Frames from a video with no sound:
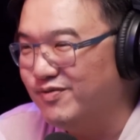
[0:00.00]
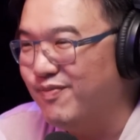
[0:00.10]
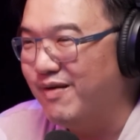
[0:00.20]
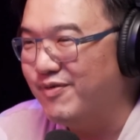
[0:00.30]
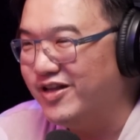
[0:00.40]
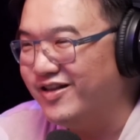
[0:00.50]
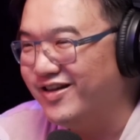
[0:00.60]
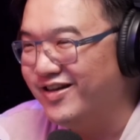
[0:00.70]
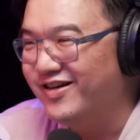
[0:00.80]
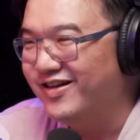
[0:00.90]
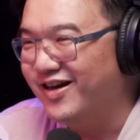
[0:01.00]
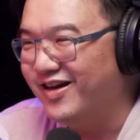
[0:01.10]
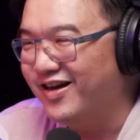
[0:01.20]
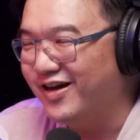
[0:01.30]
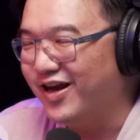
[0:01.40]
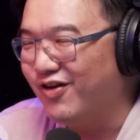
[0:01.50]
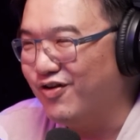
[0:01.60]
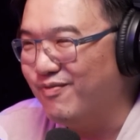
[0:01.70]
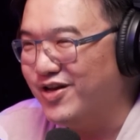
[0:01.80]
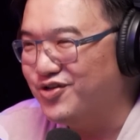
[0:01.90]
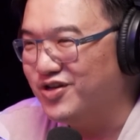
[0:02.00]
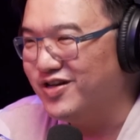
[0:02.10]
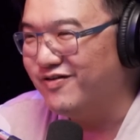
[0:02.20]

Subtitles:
Batman, I cannot imagine that,